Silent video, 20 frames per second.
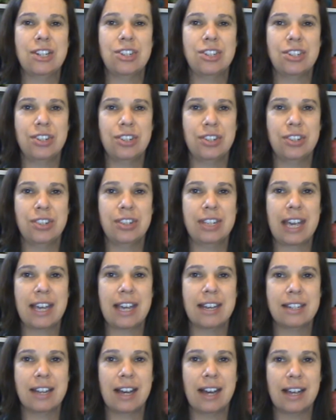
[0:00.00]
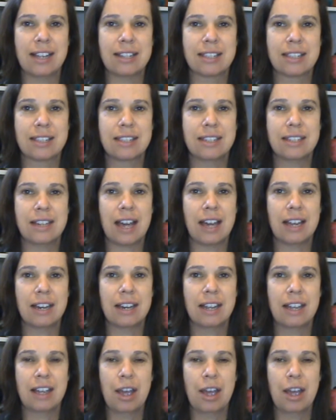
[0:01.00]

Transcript: to get tasks done.